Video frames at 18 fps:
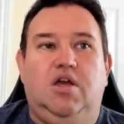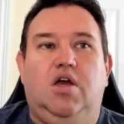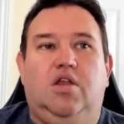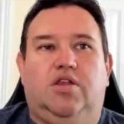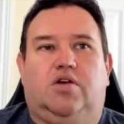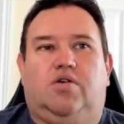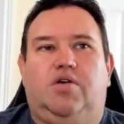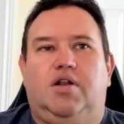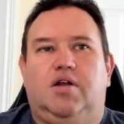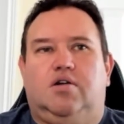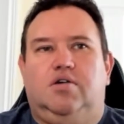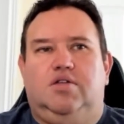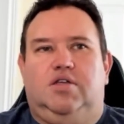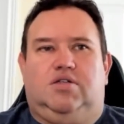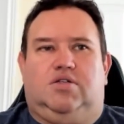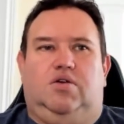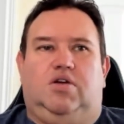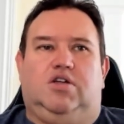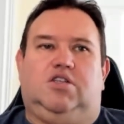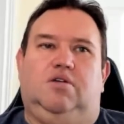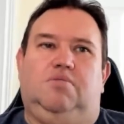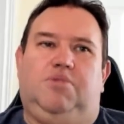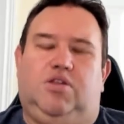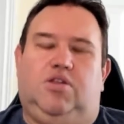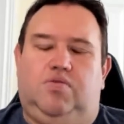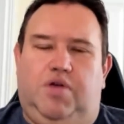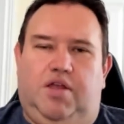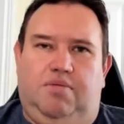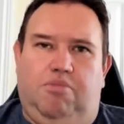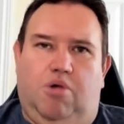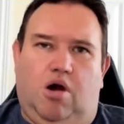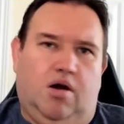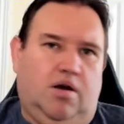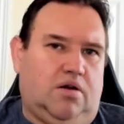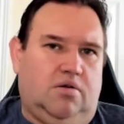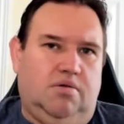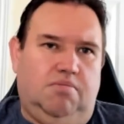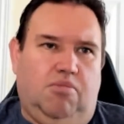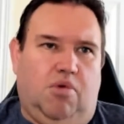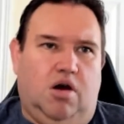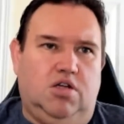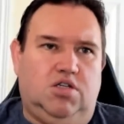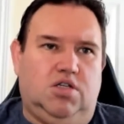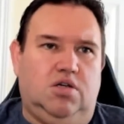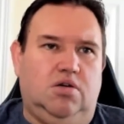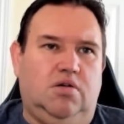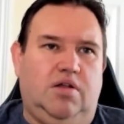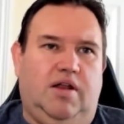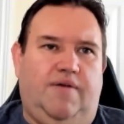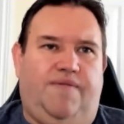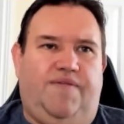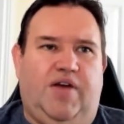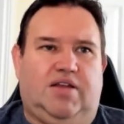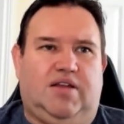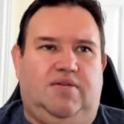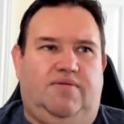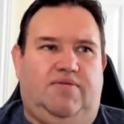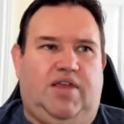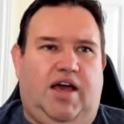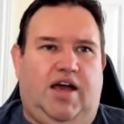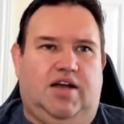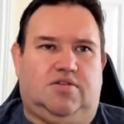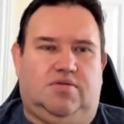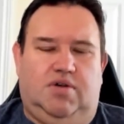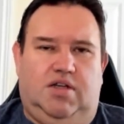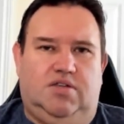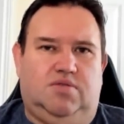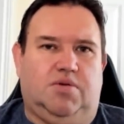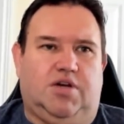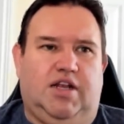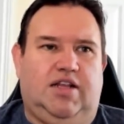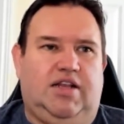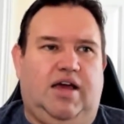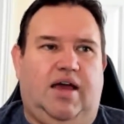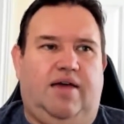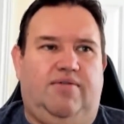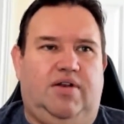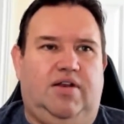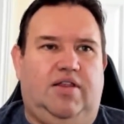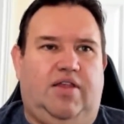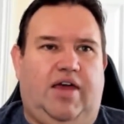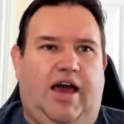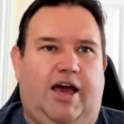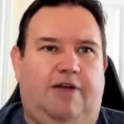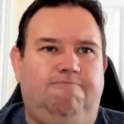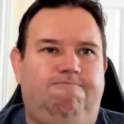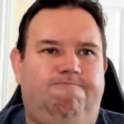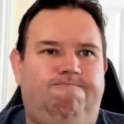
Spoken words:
the critical distinction between marginal and effective tax rates. We're going to dive into that.